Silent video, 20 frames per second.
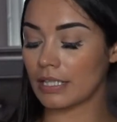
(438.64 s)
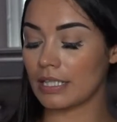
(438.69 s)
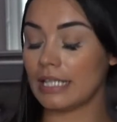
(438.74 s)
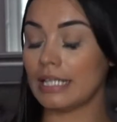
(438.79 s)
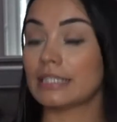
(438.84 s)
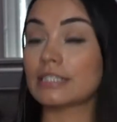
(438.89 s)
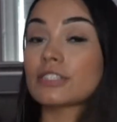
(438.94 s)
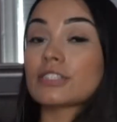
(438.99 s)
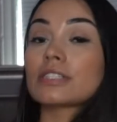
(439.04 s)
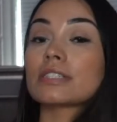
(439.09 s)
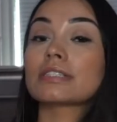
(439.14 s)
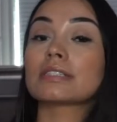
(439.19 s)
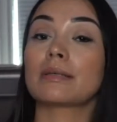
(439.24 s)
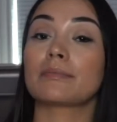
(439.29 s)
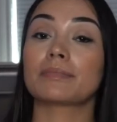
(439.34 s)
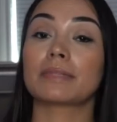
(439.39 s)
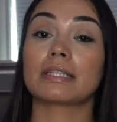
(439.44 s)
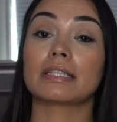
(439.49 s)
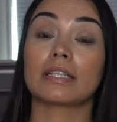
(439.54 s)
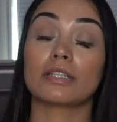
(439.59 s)
it's just
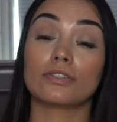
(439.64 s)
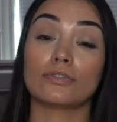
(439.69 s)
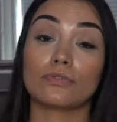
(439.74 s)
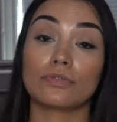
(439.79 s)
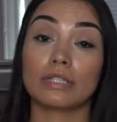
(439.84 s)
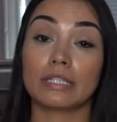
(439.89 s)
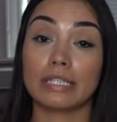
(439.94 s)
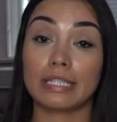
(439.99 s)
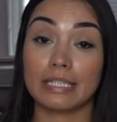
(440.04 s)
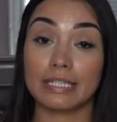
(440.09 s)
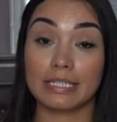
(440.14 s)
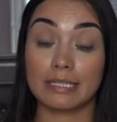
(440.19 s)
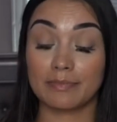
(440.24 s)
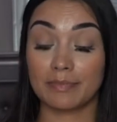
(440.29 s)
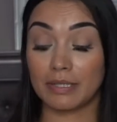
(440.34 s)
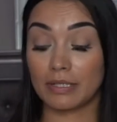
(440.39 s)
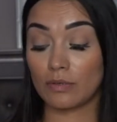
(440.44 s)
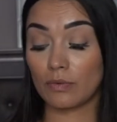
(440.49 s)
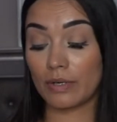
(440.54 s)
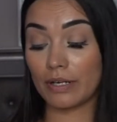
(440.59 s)
something that you really need to
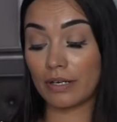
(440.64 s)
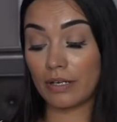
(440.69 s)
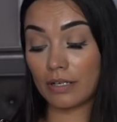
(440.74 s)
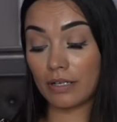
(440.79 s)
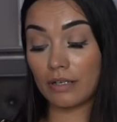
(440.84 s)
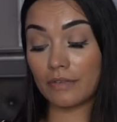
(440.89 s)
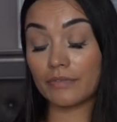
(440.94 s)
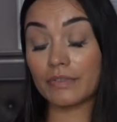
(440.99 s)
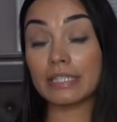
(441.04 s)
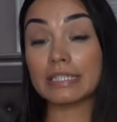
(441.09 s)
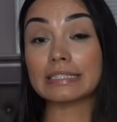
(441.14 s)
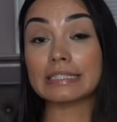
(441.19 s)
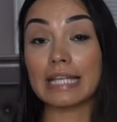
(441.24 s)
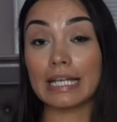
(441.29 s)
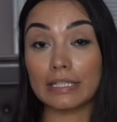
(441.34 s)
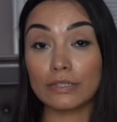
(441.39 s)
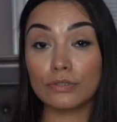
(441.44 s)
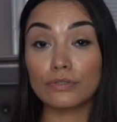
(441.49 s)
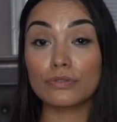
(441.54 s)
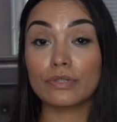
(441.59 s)
be aware of, is
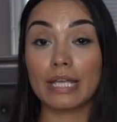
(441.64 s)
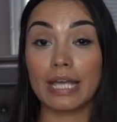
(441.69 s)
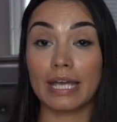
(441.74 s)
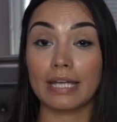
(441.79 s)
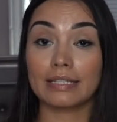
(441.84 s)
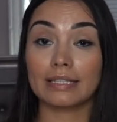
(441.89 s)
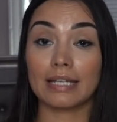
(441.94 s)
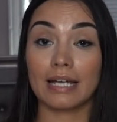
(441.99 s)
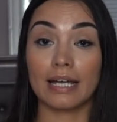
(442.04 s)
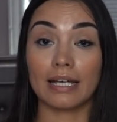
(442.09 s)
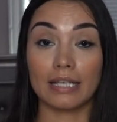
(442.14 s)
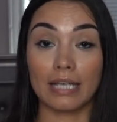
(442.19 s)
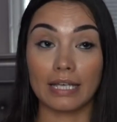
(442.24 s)
that you can die.